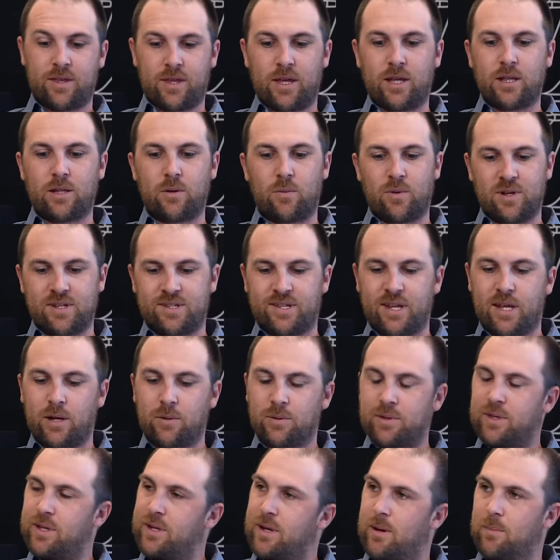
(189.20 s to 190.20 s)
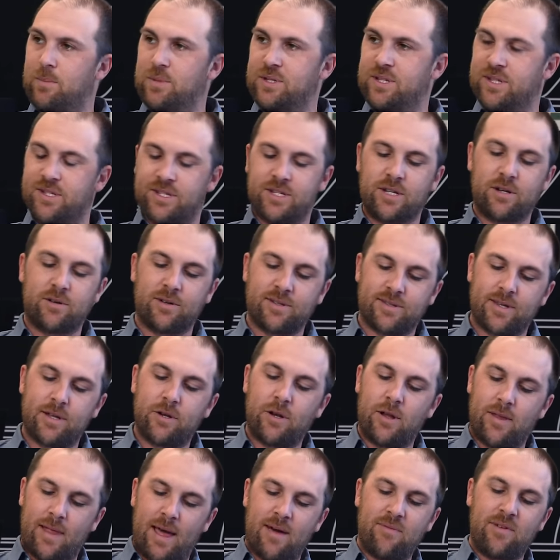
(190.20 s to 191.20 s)
thing that we're seeing with the numbers this year is
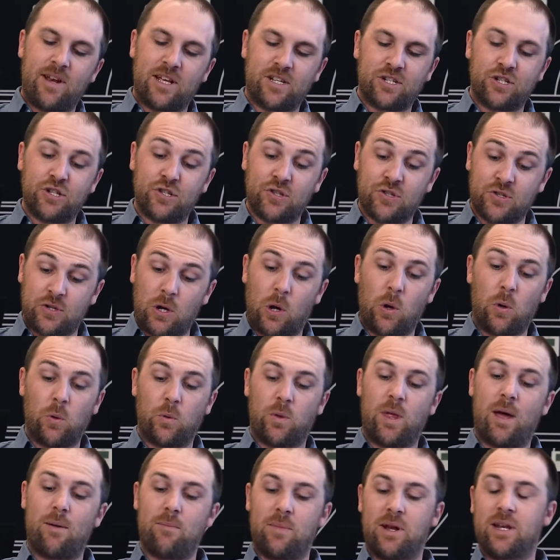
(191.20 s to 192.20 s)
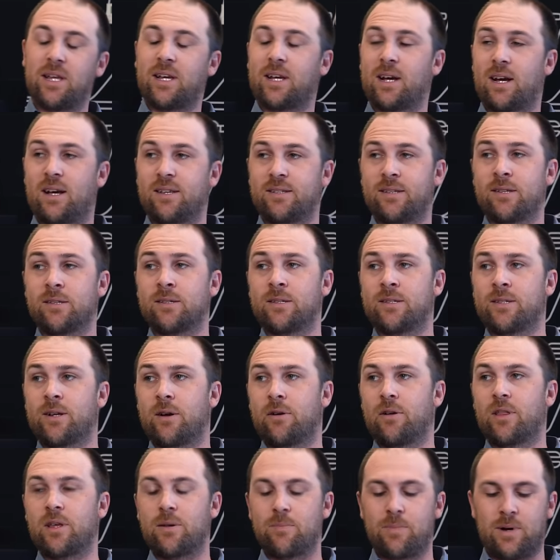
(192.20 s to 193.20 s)
then they haven't actually sold that many cars
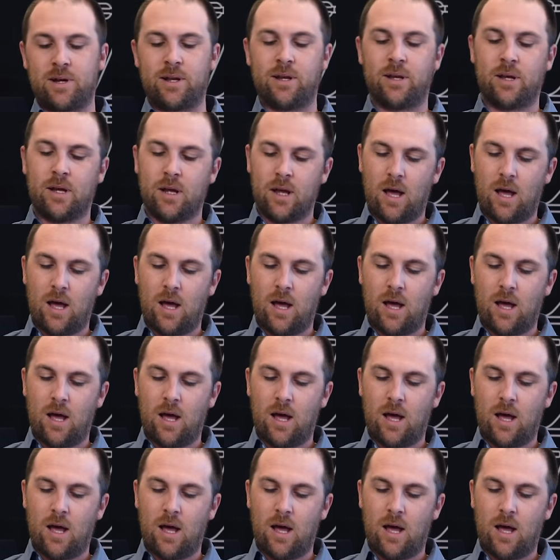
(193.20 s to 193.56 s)
necessarily, but